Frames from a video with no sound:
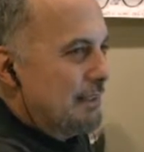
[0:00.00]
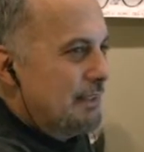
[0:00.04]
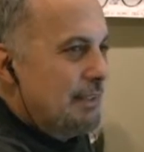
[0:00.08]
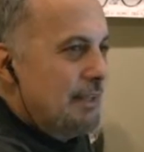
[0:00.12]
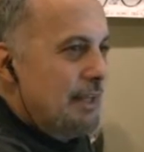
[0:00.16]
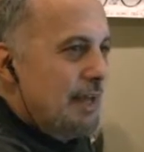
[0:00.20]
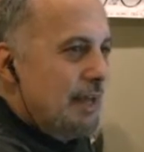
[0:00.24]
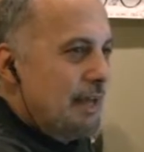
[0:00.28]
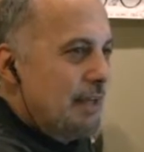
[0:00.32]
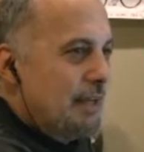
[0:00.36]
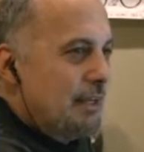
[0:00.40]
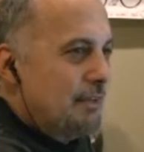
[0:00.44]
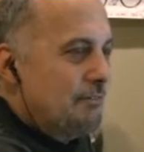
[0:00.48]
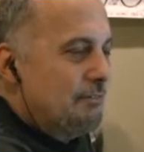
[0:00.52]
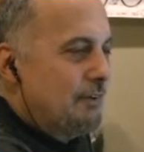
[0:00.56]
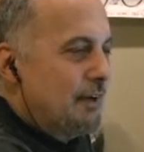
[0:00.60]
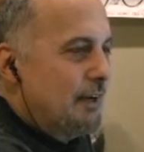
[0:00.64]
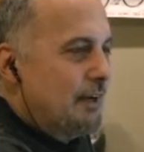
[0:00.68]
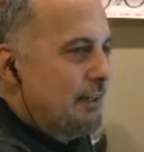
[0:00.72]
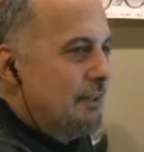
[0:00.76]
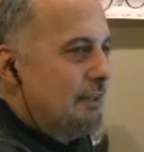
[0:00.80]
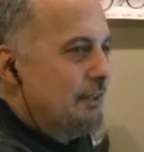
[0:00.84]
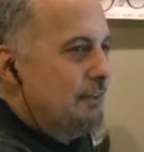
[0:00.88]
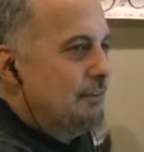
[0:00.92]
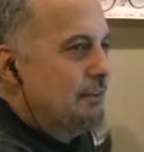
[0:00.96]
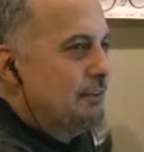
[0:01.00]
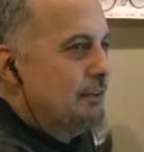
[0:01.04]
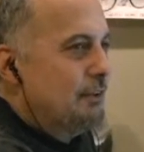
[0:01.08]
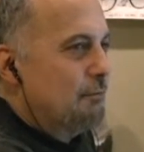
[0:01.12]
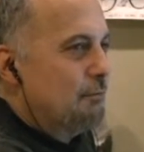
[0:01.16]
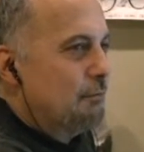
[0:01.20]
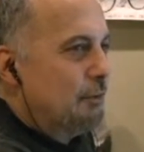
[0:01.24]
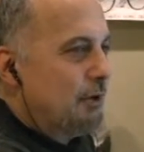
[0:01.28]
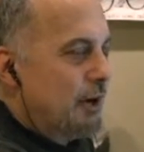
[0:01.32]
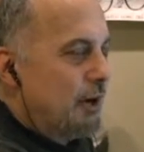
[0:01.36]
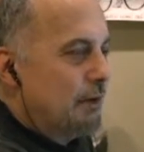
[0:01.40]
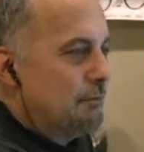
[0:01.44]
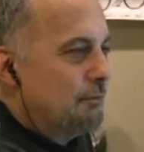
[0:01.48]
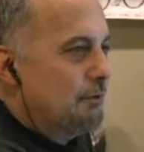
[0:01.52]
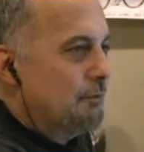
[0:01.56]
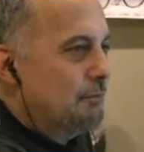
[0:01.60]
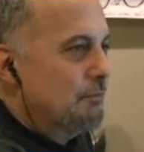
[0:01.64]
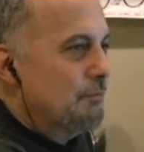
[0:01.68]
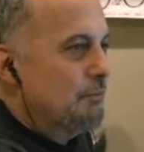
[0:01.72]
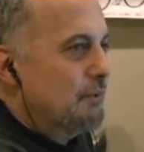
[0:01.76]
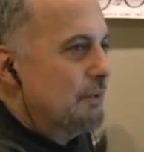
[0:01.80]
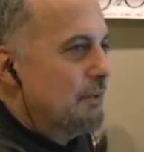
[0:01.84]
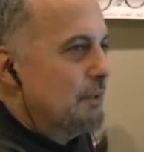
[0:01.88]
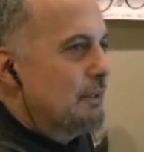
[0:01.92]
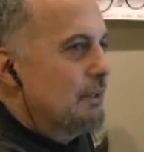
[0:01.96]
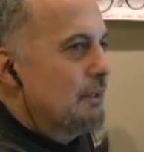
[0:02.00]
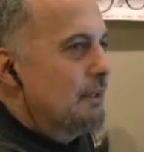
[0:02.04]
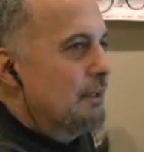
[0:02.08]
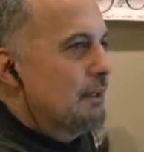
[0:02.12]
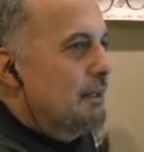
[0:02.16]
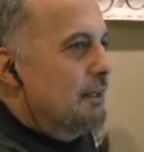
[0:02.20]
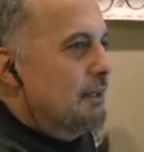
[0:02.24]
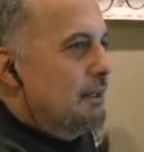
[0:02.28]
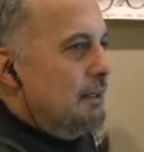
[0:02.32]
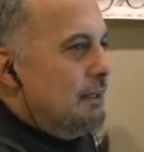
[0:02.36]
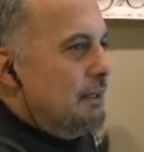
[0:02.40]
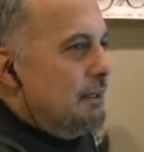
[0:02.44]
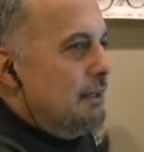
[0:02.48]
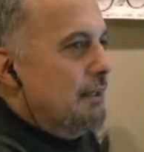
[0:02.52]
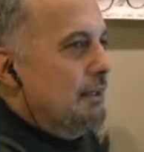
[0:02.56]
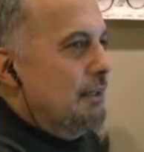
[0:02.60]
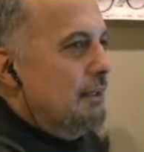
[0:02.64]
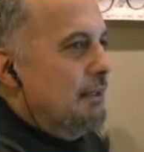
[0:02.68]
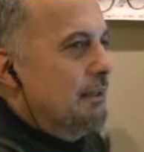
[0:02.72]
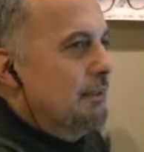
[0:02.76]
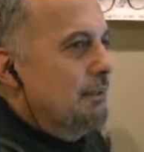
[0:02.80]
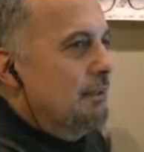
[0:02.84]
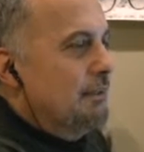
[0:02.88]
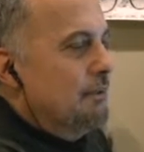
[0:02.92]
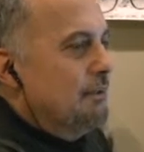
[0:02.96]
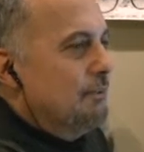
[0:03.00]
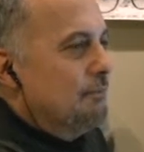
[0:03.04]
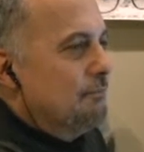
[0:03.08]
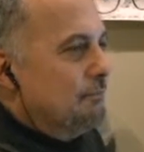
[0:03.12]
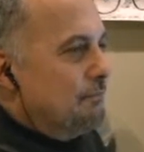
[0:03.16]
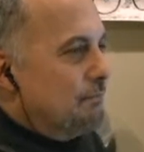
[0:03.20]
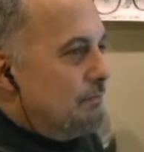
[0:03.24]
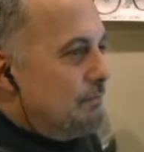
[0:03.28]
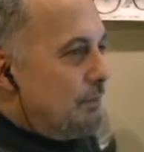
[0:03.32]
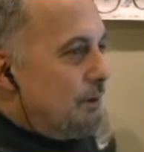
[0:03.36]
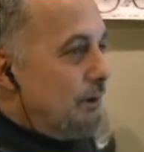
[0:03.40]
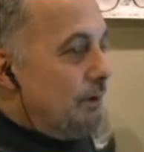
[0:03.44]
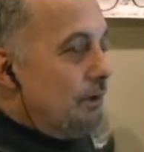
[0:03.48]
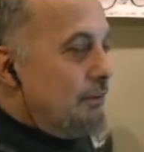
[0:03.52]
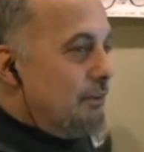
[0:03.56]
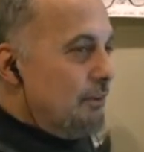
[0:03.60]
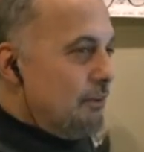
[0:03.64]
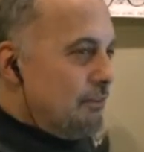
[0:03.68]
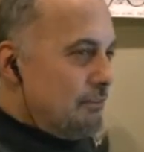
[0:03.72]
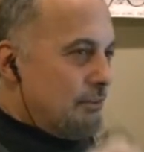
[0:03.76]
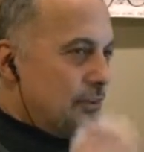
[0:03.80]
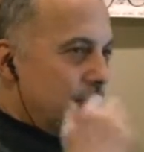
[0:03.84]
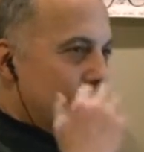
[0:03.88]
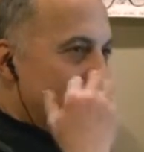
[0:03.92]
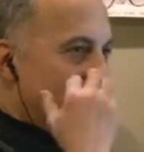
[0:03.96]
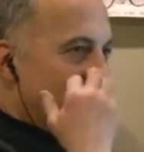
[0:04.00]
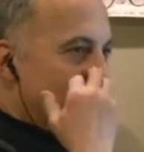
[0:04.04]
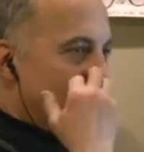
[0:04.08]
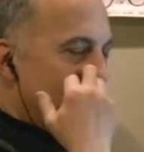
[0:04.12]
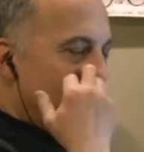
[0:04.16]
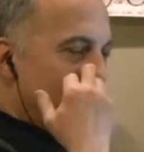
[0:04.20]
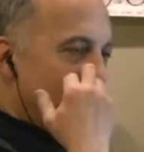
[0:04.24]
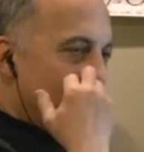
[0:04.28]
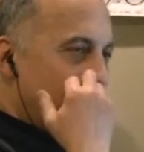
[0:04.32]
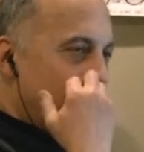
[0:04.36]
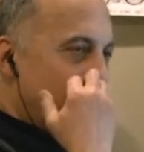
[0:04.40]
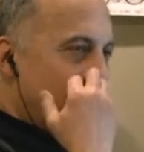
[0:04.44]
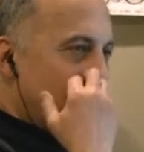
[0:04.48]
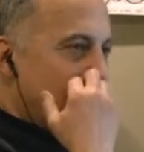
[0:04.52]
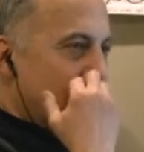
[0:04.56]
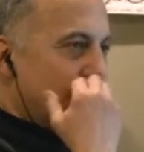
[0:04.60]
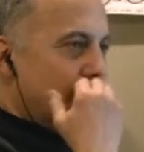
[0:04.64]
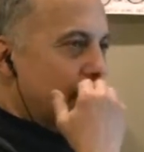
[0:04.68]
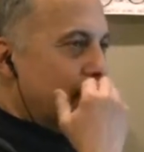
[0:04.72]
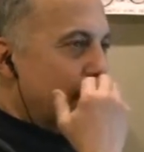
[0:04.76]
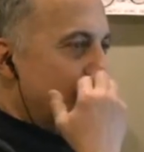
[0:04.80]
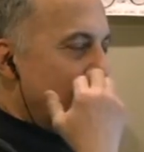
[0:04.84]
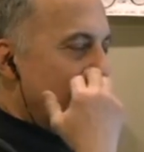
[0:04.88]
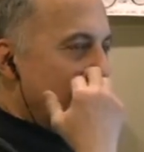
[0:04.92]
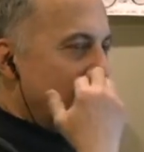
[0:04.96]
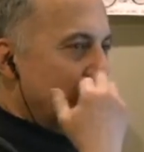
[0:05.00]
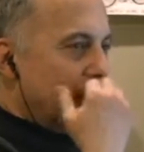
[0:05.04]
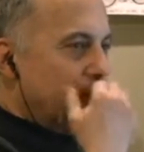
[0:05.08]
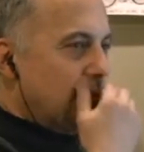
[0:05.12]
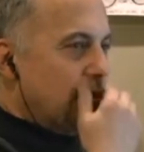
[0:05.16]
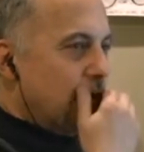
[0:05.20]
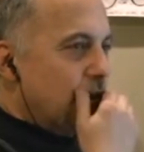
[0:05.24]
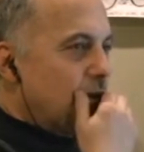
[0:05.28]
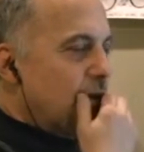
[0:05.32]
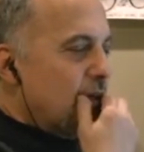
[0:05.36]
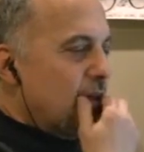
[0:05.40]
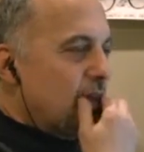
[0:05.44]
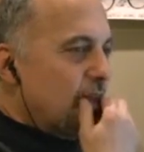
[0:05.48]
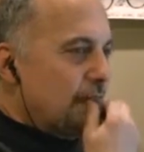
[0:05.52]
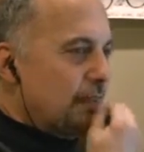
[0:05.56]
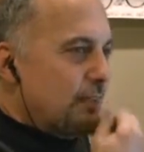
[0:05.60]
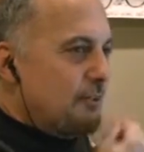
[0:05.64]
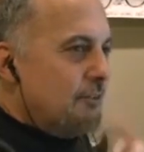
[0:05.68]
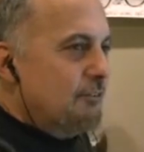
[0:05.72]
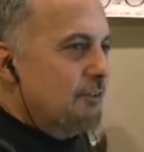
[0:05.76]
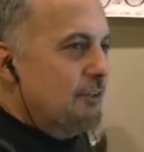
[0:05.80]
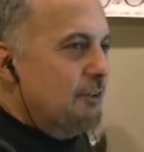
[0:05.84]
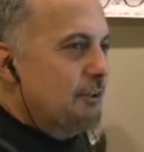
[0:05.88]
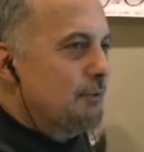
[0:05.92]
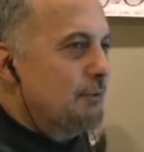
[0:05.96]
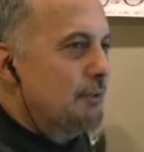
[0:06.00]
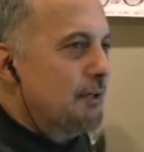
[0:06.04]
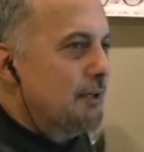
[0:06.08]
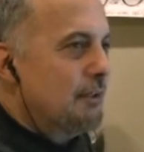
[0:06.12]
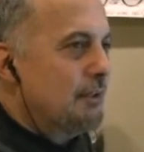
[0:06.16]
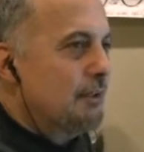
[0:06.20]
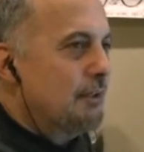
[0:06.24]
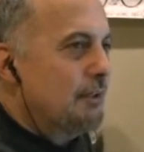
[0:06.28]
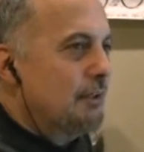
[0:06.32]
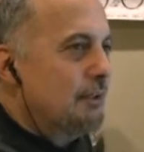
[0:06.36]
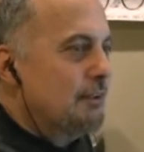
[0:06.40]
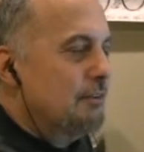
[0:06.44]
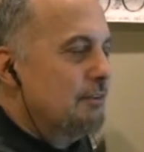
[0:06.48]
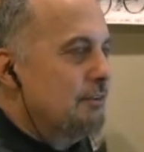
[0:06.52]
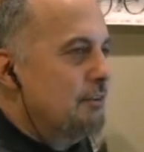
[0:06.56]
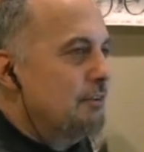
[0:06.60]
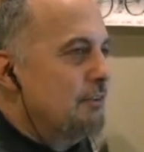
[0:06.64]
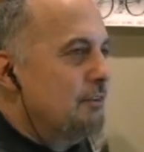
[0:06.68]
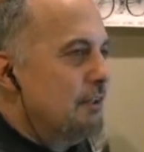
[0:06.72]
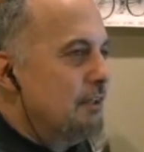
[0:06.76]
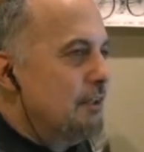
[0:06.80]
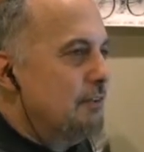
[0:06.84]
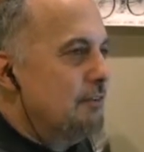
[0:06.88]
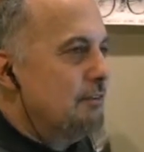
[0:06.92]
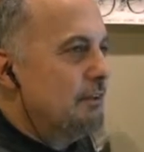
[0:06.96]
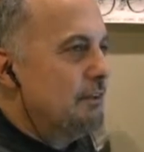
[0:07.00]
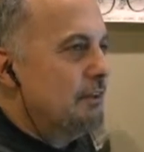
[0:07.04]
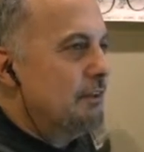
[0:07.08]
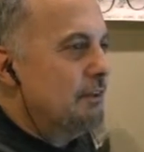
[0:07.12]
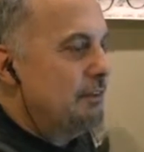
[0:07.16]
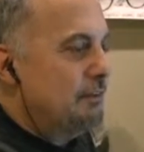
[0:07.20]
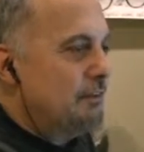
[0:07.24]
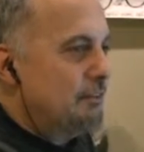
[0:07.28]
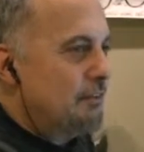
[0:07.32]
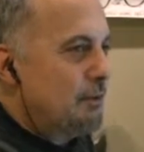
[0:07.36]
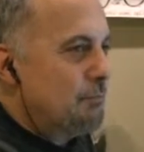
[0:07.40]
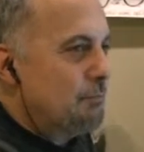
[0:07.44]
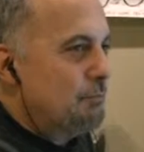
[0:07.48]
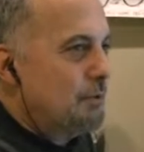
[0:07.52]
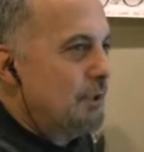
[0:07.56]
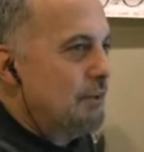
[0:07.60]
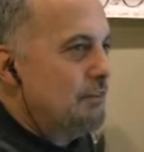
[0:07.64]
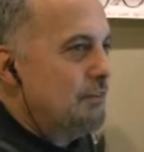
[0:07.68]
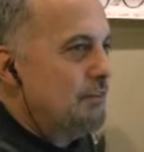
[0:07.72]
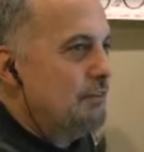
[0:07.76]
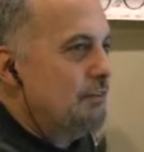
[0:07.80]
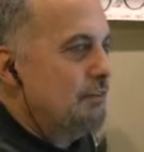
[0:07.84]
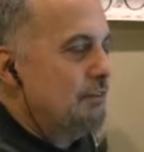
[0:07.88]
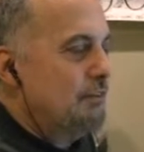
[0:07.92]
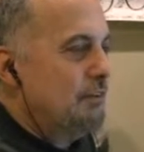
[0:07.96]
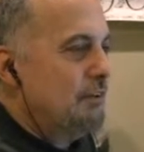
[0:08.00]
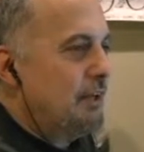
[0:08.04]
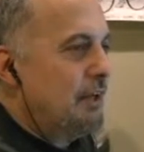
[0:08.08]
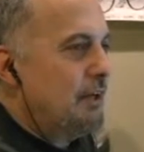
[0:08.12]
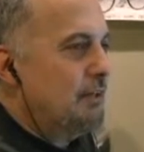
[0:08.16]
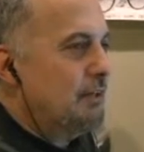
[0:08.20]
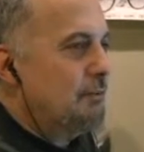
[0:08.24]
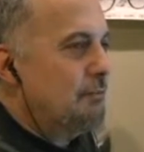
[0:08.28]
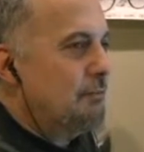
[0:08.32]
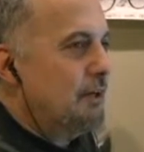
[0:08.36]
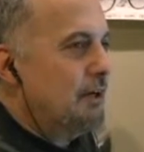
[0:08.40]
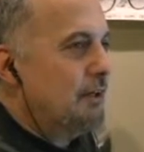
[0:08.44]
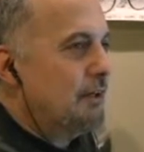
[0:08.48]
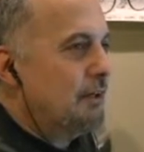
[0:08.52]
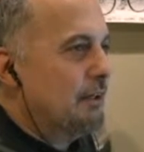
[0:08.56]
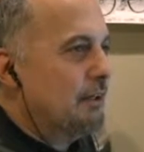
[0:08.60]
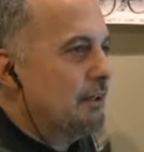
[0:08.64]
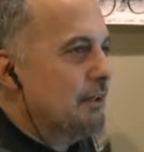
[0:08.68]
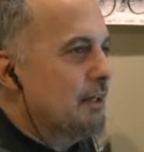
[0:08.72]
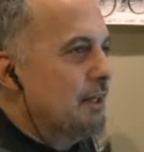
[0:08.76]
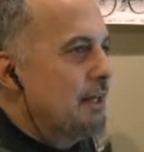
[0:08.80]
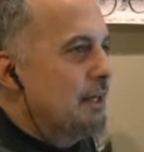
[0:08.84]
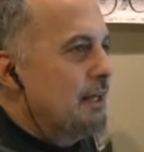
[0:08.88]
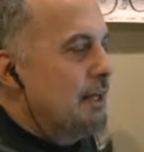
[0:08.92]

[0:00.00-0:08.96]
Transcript: gang violence and problems in all these countries, Mexico, all the Central American countries, even some places in South America,